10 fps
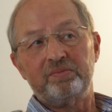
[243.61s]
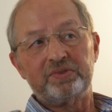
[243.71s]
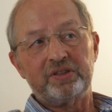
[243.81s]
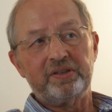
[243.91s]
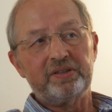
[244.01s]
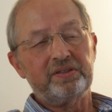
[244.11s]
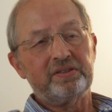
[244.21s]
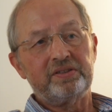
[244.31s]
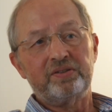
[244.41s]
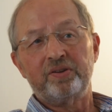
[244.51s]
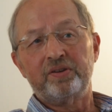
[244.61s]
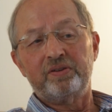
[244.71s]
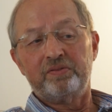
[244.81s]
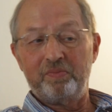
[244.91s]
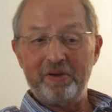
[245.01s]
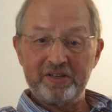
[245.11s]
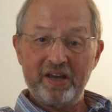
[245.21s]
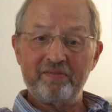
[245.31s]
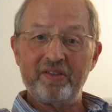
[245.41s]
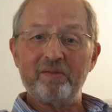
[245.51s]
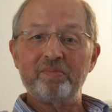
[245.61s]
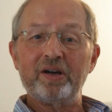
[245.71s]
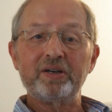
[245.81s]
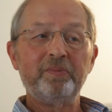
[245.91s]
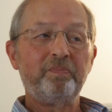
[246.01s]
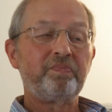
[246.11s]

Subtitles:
So it's an honour for me to have that mug.